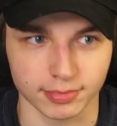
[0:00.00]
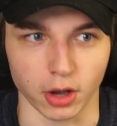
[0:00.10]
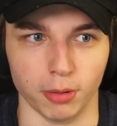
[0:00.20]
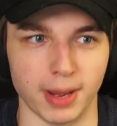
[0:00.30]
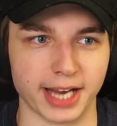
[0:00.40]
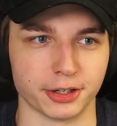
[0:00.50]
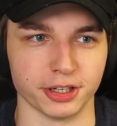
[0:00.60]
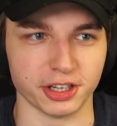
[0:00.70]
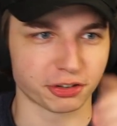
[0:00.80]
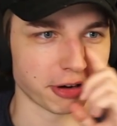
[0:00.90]
Oh my
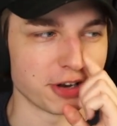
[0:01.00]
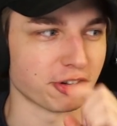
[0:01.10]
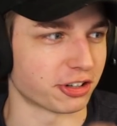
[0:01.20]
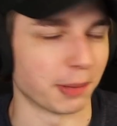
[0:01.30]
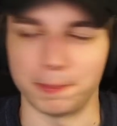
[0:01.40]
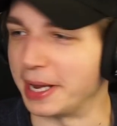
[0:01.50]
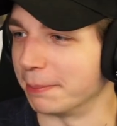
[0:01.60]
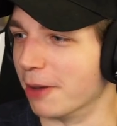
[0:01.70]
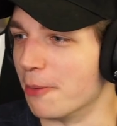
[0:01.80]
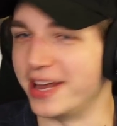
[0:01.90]
goodness gracious, the big
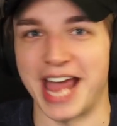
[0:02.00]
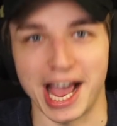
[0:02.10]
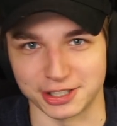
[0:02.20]
moment has